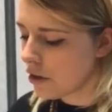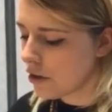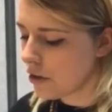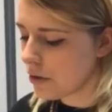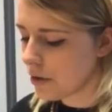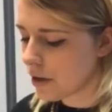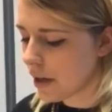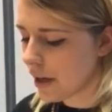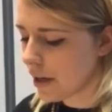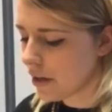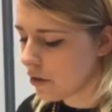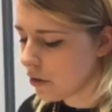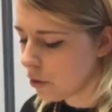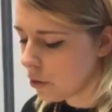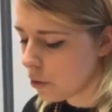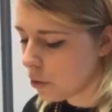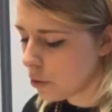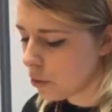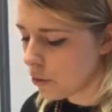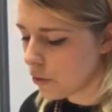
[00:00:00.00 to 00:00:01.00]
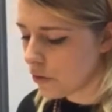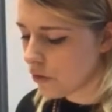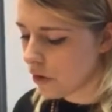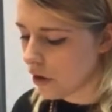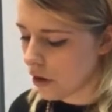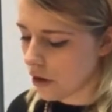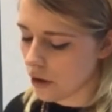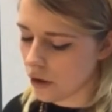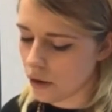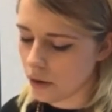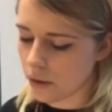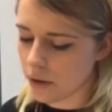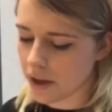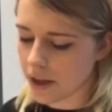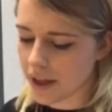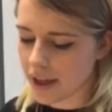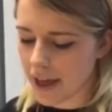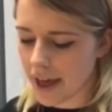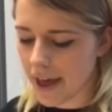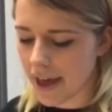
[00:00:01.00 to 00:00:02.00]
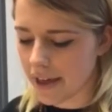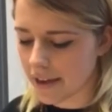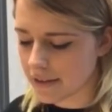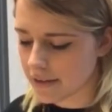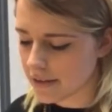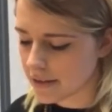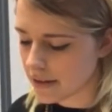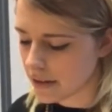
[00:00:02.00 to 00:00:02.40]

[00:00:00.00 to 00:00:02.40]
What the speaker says: You can also get